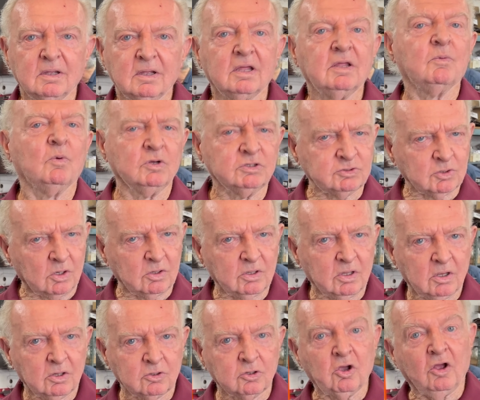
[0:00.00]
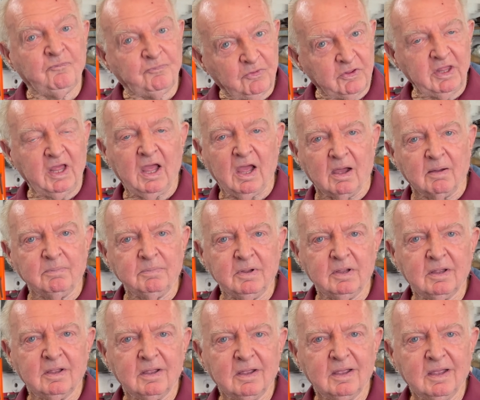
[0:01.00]
it was good for them.
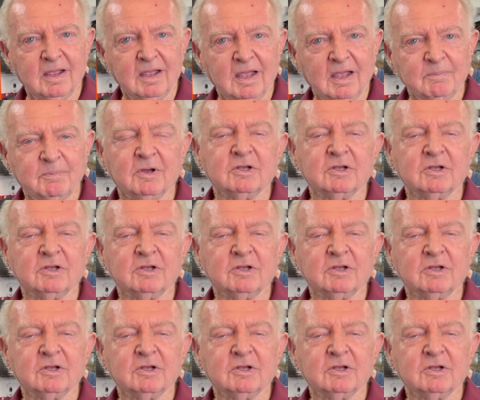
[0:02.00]
Okay.